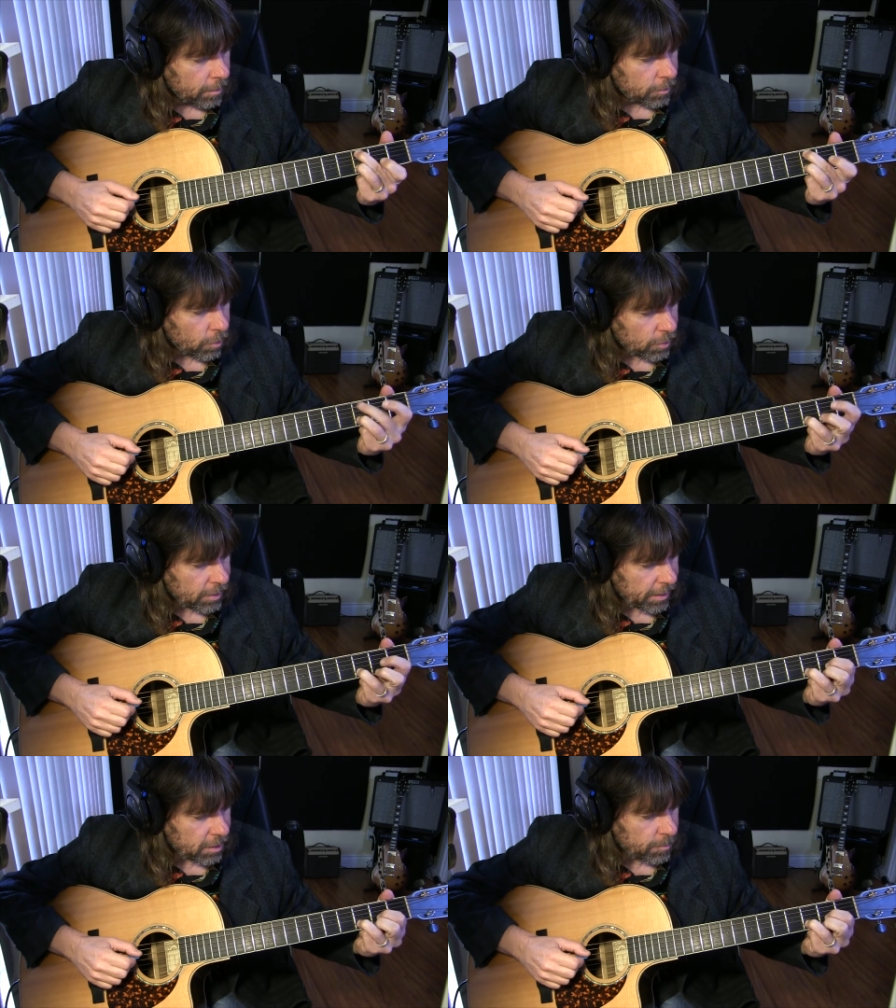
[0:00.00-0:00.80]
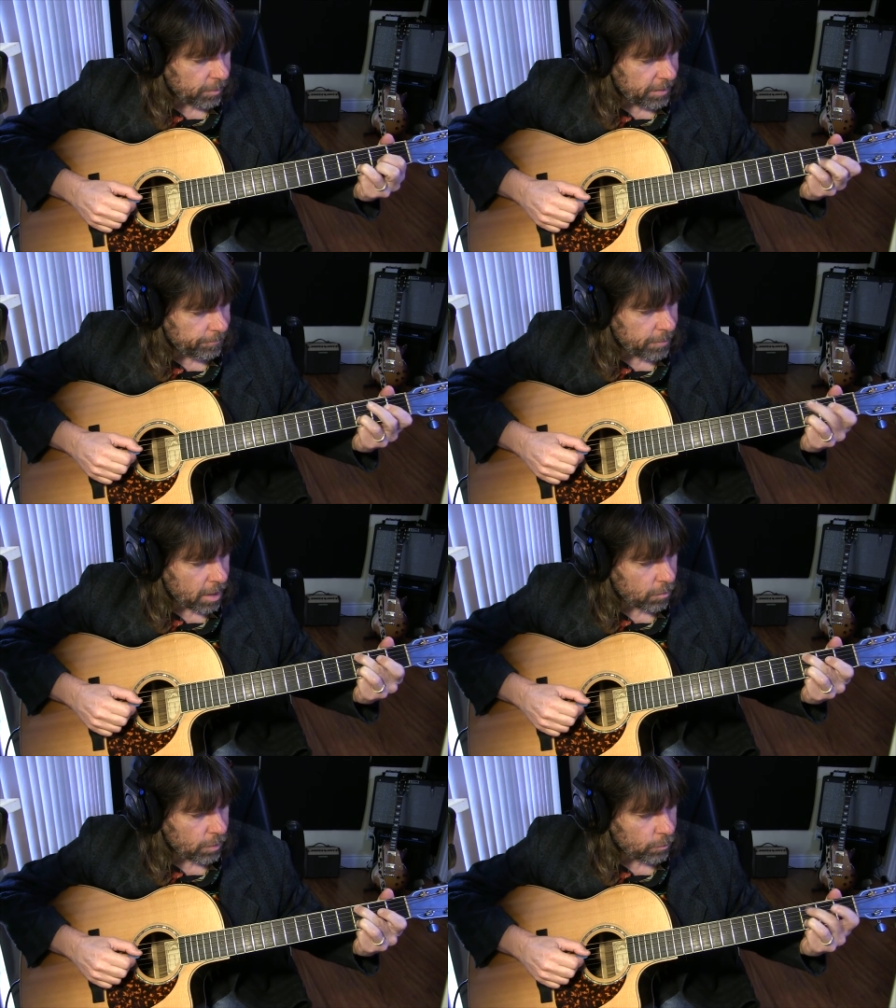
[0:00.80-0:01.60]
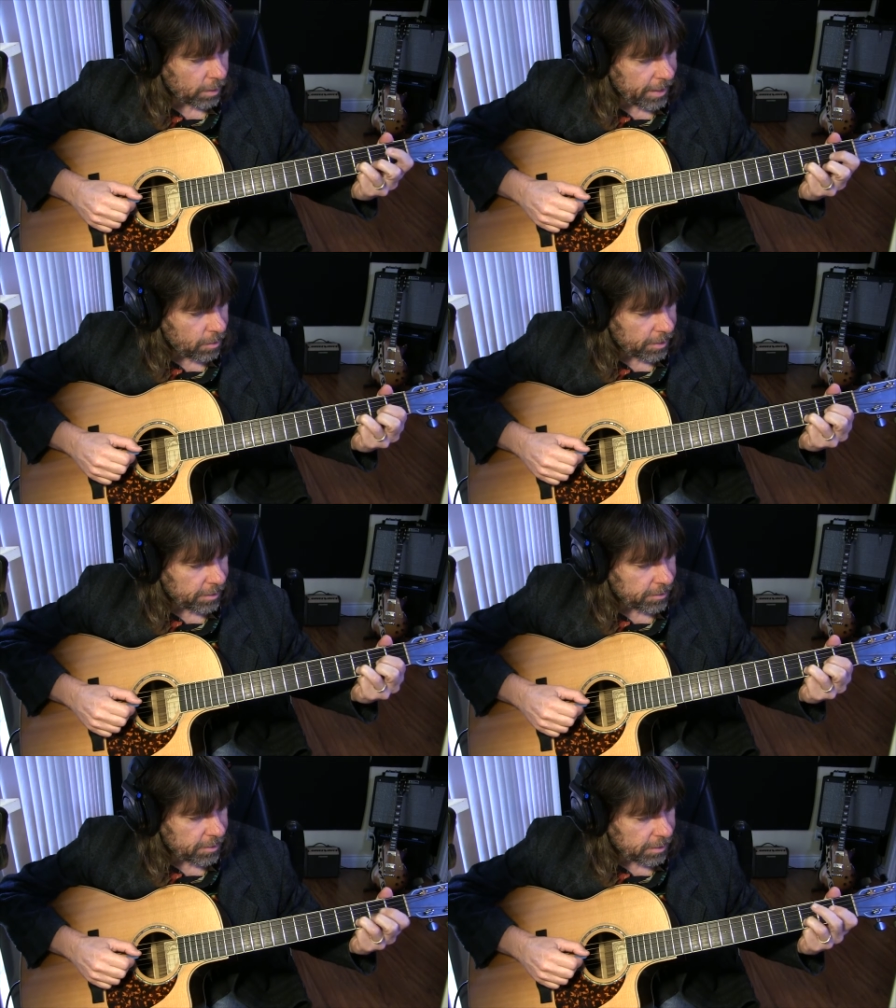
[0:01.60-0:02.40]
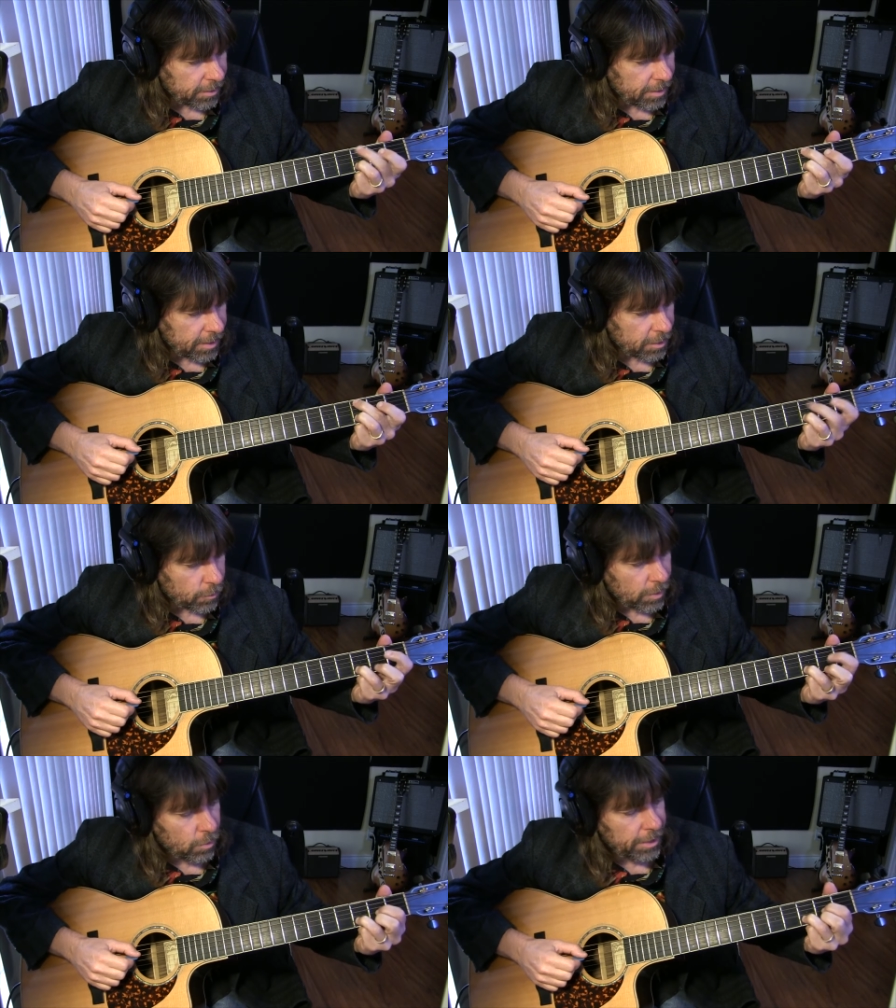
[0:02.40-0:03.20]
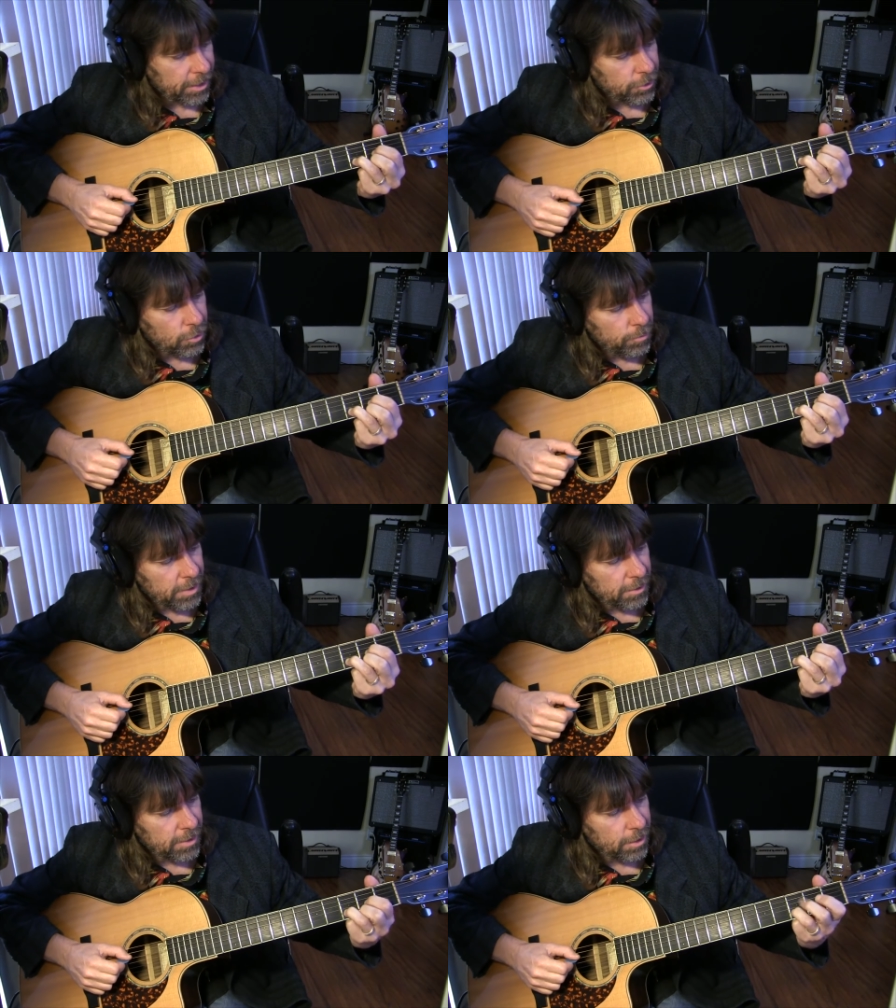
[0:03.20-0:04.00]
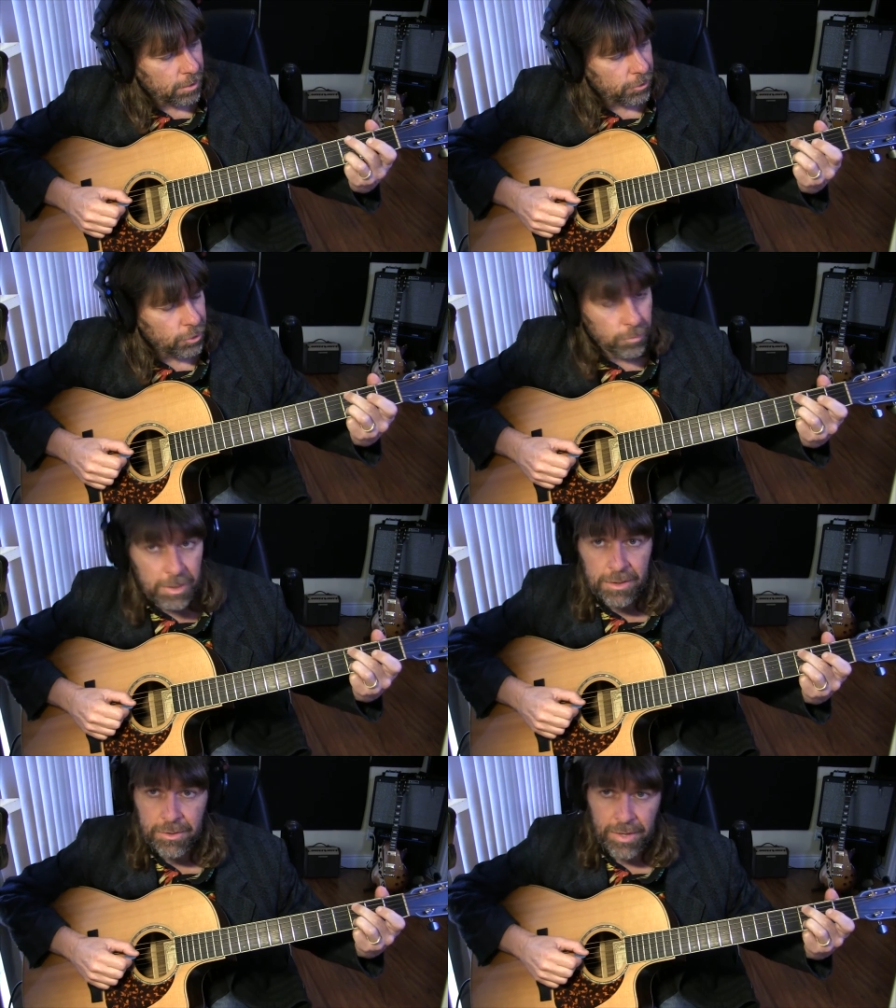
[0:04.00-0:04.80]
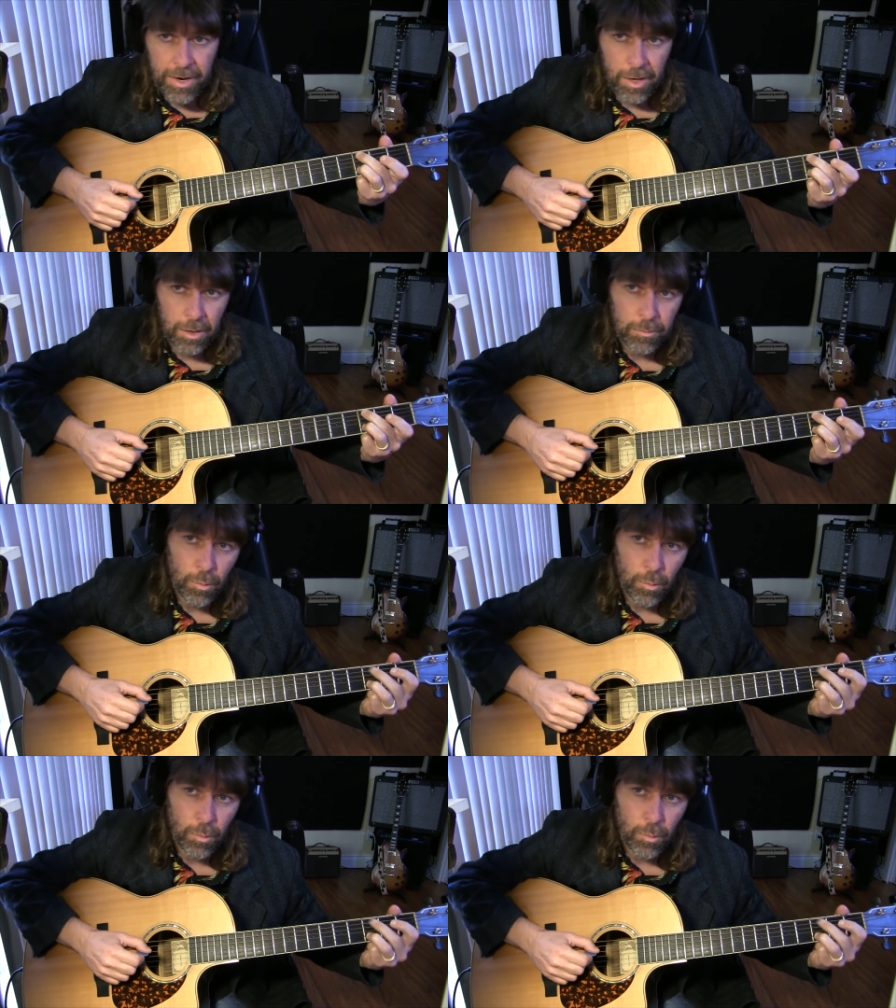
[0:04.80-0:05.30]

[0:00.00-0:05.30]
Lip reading: So it's like a split bar when we're counting in 16ths. We only get 2 beats here and 2 beats there.